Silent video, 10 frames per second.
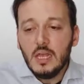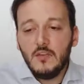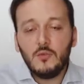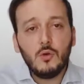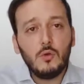
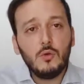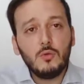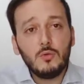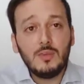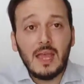if
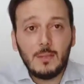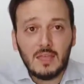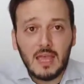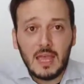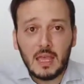you do an
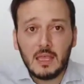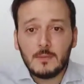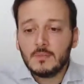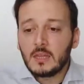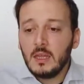M&A,
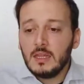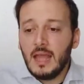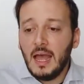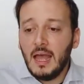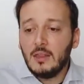
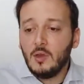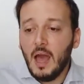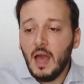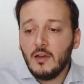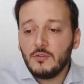then you
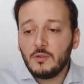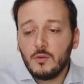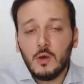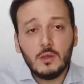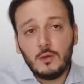have
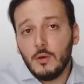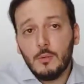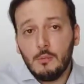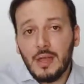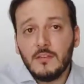to,
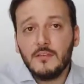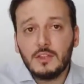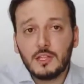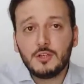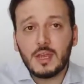
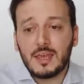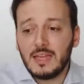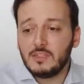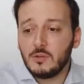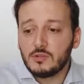benefit that you can
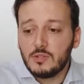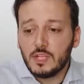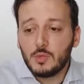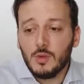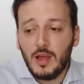get is also
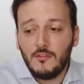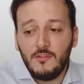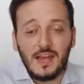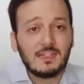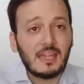that you will have
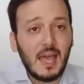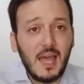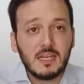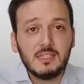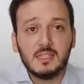fast
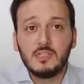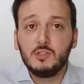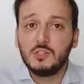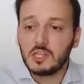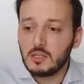access
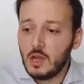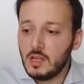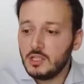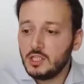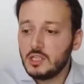to
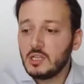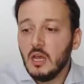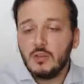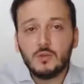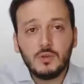technologies,
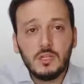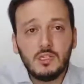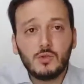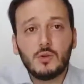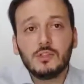to
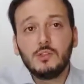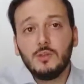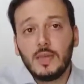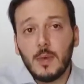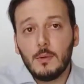resources,
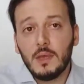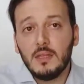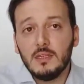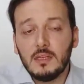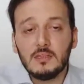to
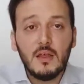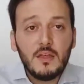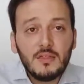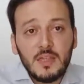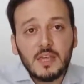capabilities,
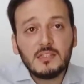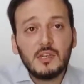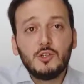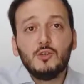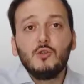things
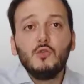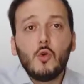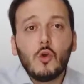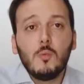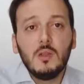that you
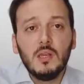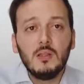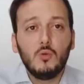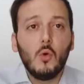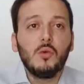normally
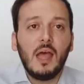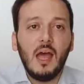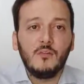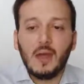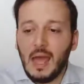don't
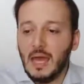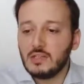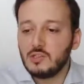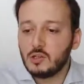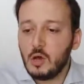have your
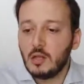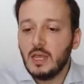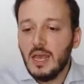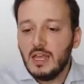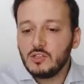hands on.
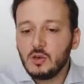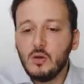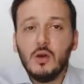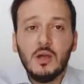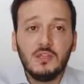And
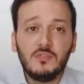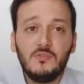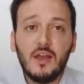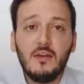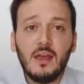so it's
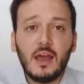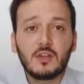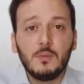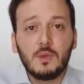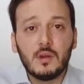
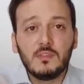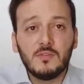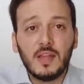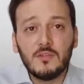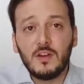actually because
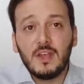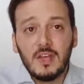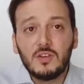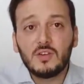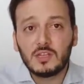of that, very
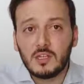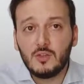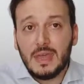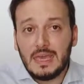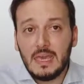interesting
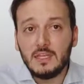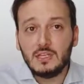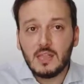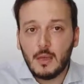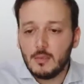to engage
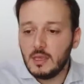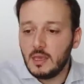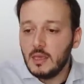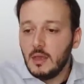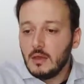in an
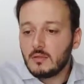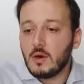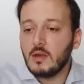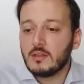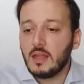M&A
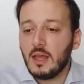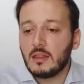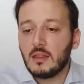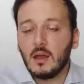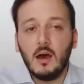rather
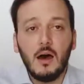than,